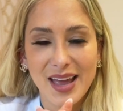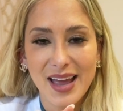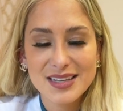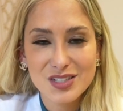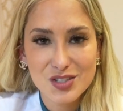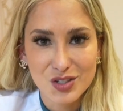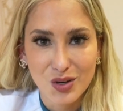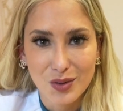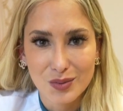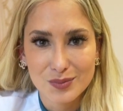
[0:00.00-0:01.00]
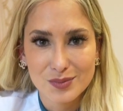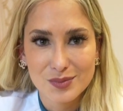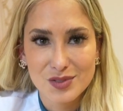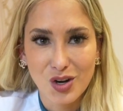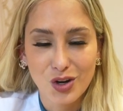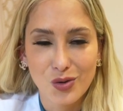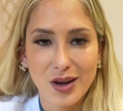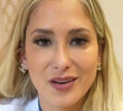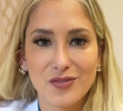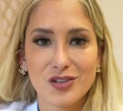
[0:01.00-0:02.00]
exosomes are
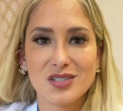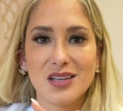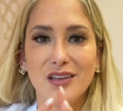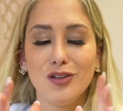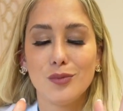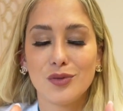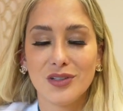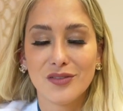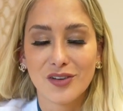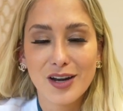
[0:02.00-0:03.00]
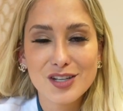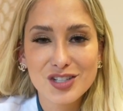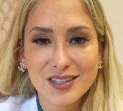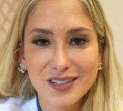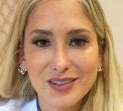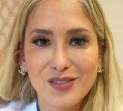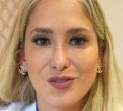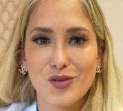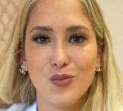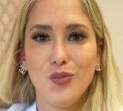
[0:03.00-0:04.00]
great for cellular proliferation,
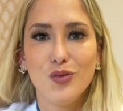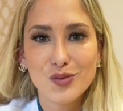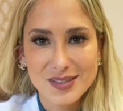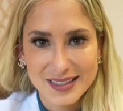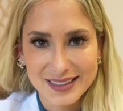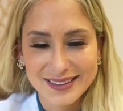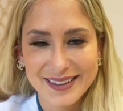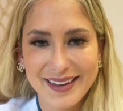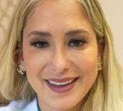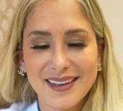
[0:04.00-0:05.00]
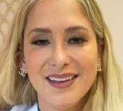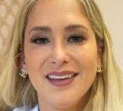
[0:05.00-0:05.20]
for wound healing.